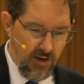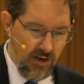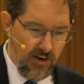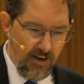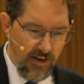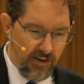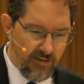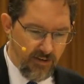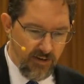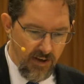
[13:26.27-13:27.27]
and it
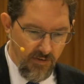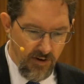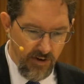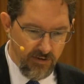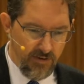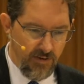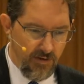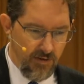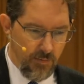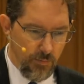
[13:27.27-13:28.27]
hasn't given us
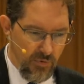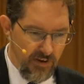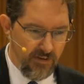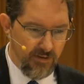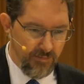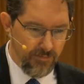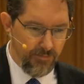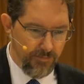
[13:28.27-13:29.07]
peace.